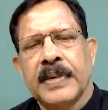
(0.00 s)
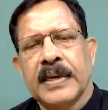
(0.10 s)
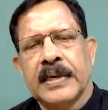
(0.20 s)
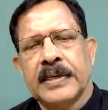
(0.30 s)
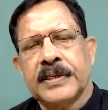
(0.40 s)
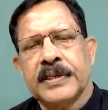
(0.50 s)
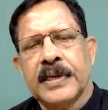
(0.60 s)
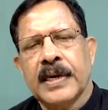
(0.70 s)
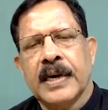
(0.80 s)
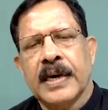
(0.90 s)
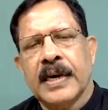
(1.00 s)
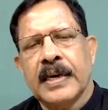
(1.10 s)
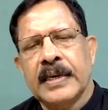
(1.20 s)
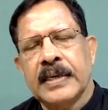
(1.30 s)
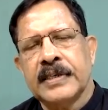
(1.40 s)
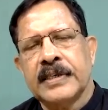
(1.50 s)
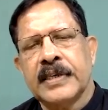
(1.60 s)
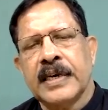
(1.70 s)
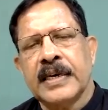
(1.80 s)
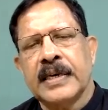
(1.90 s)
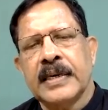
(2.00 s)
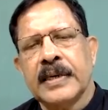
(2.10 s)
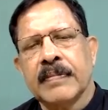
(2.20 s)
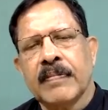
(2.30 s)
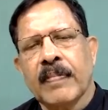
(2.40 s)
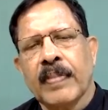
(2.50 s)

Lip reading: plus I sin